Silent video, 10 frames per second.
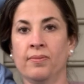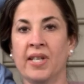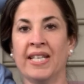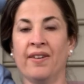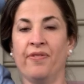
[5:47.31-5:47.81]

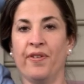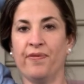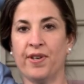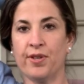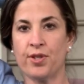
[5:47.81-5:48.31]
And if it
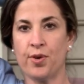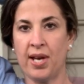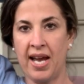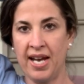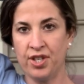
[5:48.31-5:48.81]
feels
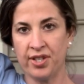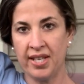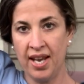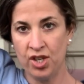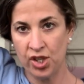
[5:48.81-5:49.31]
okay, just
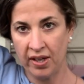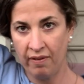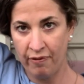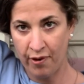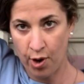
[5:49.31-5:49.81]
hinging
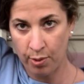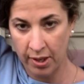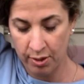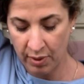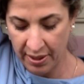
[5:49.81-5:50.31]

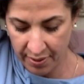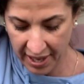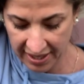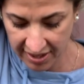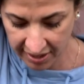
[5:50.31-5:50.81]
forward, whether
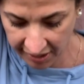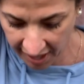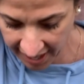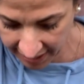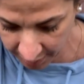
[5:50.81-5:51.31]
that's a lot